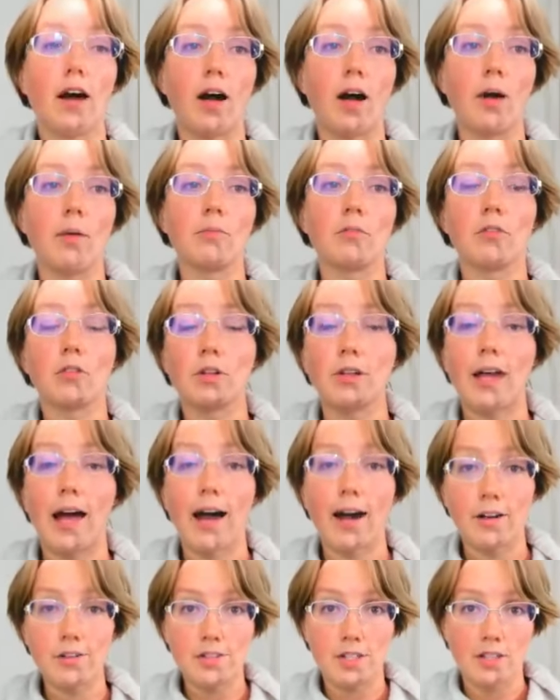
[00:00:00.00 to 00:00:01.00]

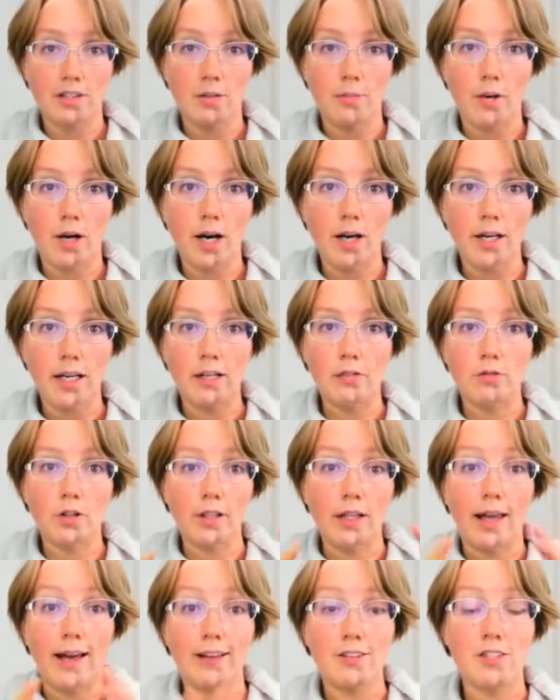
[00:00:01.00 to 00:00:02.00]
relaxing the body and
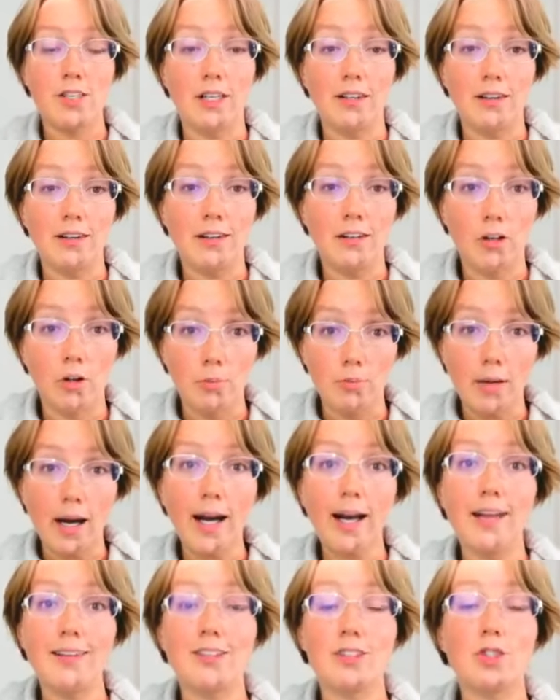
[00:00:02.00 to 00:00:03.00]
relaxing your
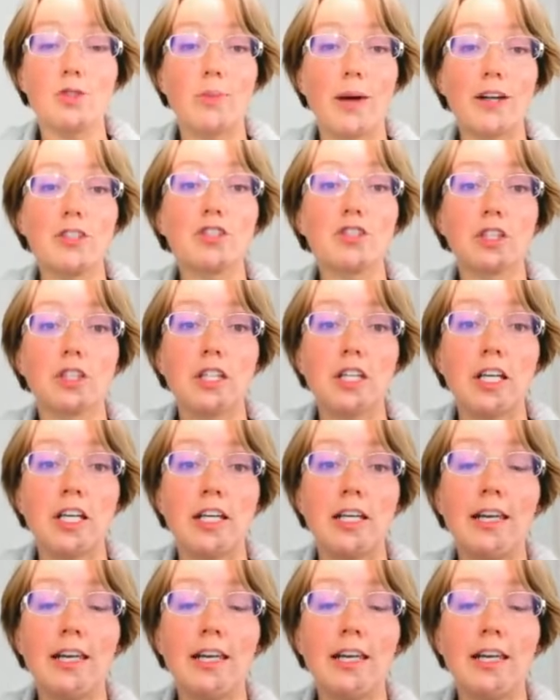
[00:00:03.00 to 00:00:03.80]
mind, especially